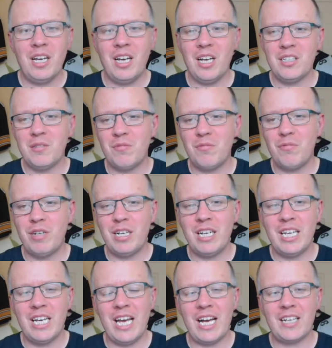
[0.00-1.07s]
Some
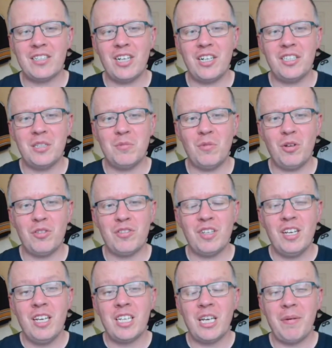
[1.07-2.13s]
really exciting ones.
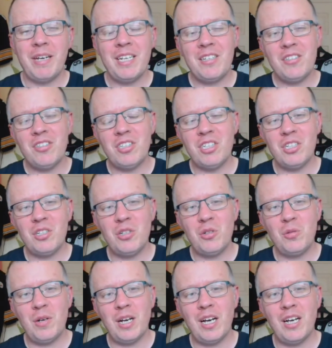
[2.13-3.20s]
Going
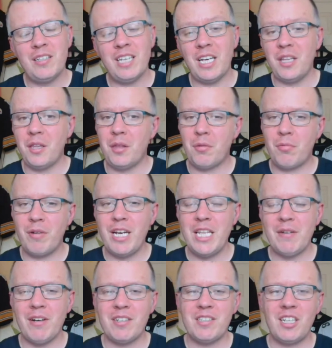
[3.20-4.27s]
into day three,
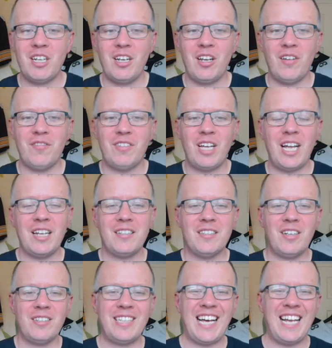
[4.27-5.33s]
there are still a lot of talent
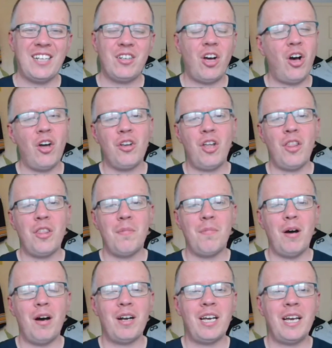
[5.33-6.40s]
on the
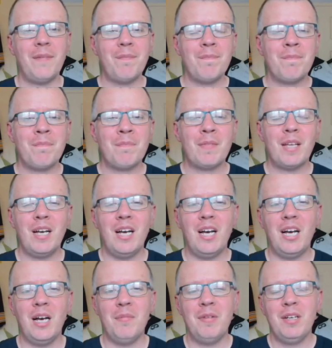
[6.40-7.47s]
market.
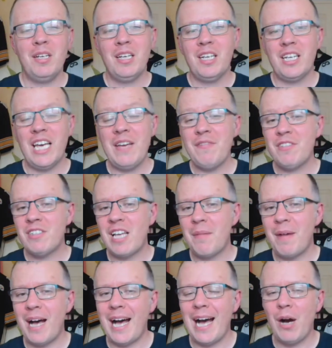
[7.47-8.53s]
Even Sam
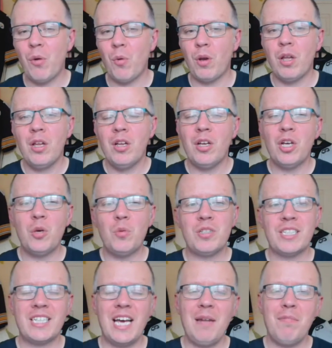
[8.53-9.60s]
Howell, who was
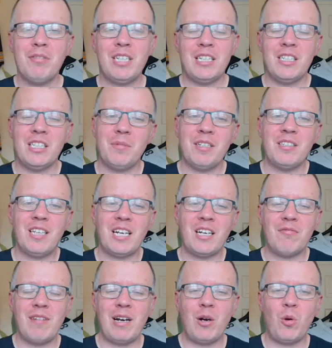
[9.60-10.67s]
again projected to be a
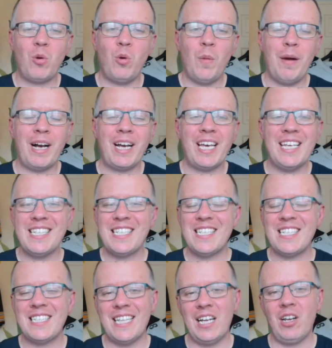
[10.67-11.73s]
second-round quarterback, he's
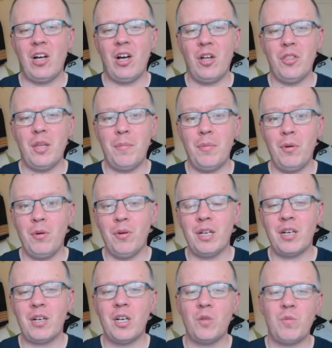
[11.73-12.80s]
still on the board
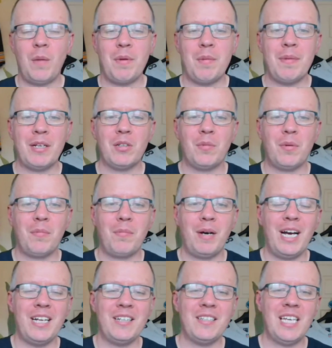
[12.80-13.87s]
and could well be picked up
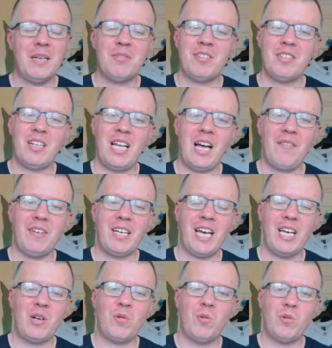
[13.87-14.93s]
by a team still having
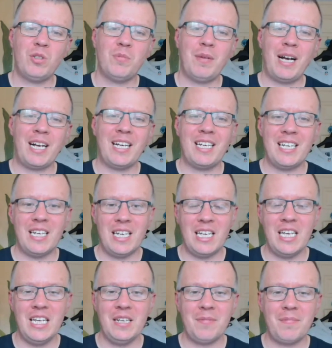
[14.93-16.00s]
a quarterback
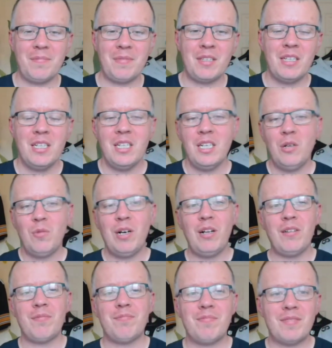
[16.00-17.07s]
need.
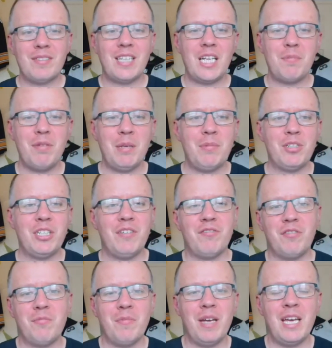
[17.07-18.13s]
Well, that's pretty much it
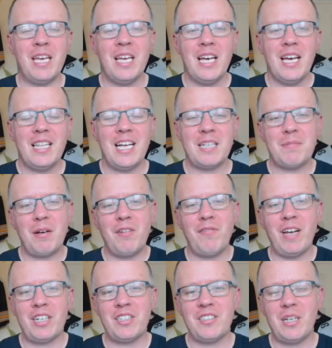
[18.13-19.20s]
from me. That's my
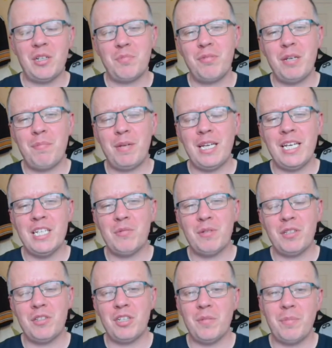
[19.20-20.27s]
reflections. I was pretty pleased with
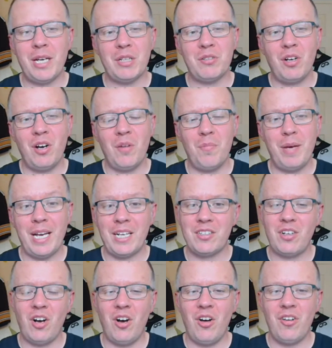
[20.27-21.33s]
the two picks
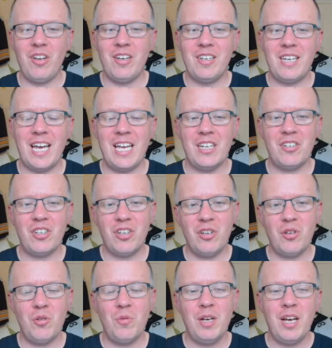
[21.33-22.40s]
on day
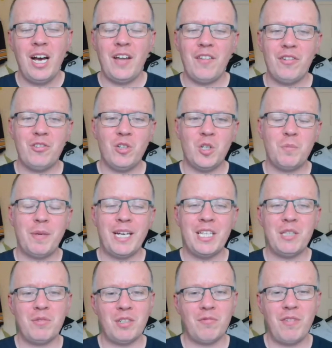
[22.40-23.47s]
two. I thought George
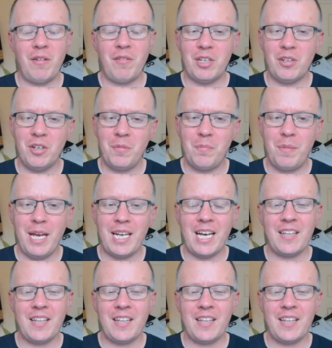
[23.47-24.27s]
Pickens was a very good pick.